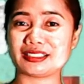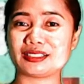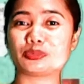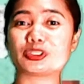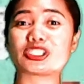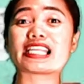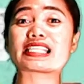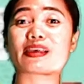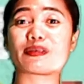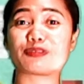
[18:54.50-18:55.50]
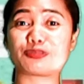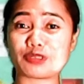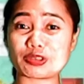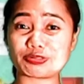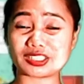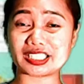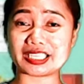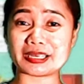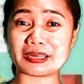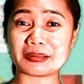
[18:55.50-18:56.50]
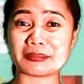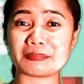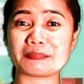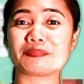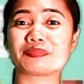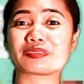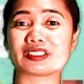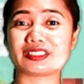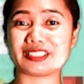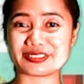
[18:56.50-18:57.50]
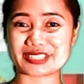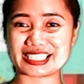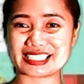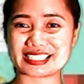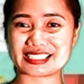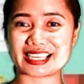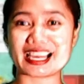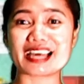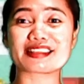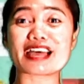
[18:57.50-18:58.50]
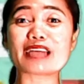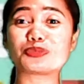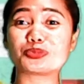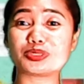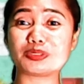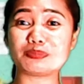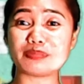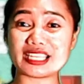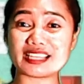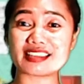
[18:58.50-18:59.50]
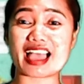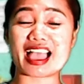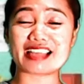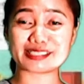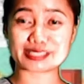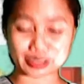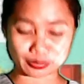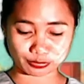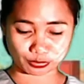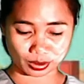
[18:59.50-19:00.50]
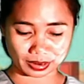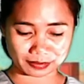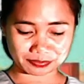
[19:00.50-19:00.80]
which is 50 degrees. That would be the answer for